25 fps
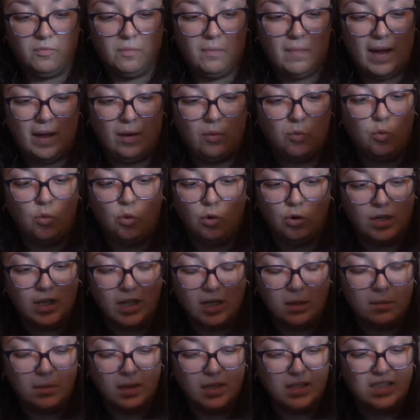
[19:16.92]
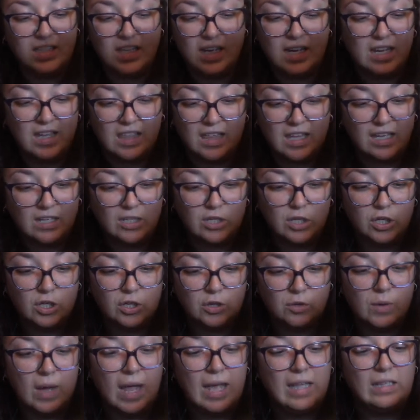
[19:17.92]
warning means anything to
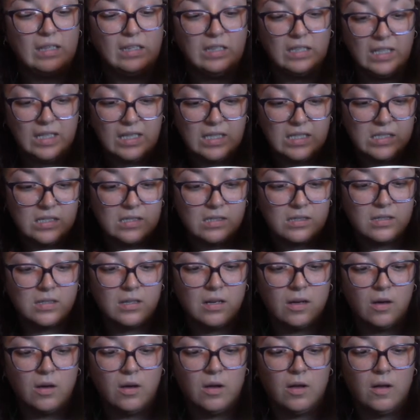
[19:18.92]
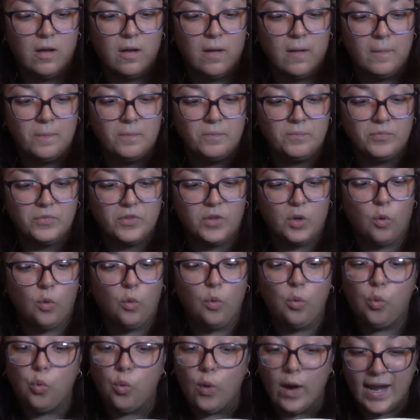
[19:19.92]
you, at least
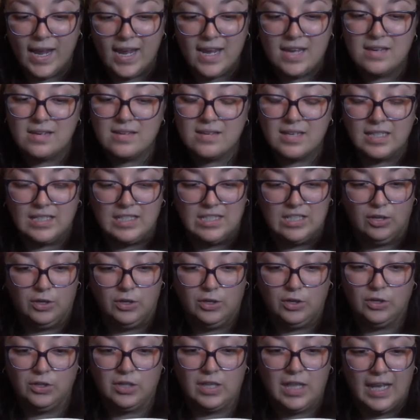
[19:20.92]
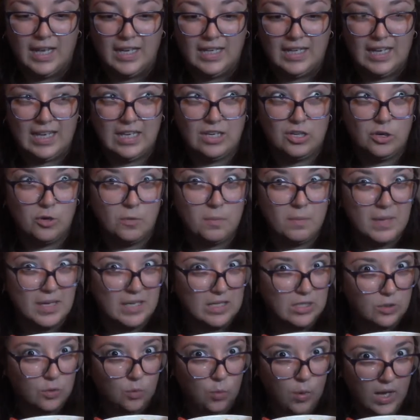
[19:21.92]
wait until you're like in your
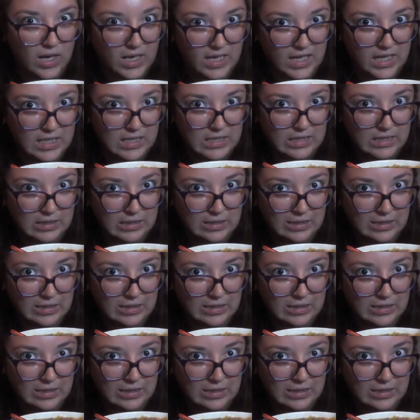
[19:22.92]
mid-20s.